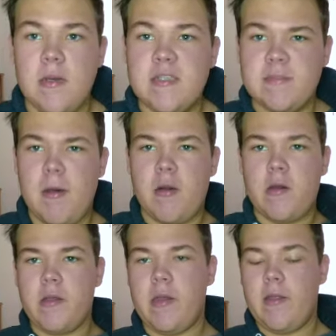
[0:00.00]
smell
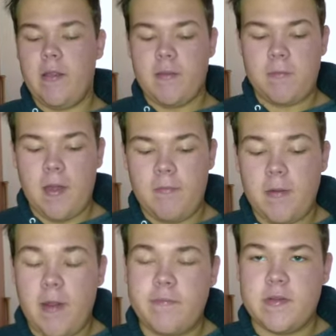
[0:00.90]
good, and I like my
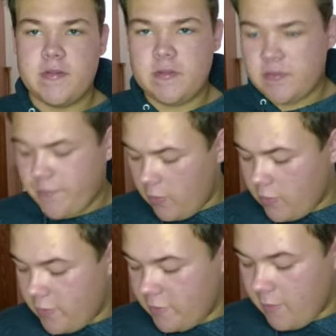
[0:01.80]
breath to smell
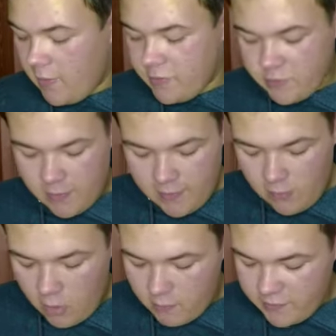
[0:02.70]
good as well, so I
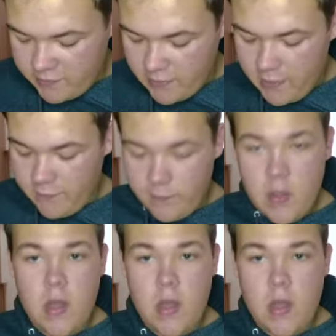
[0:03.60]
always have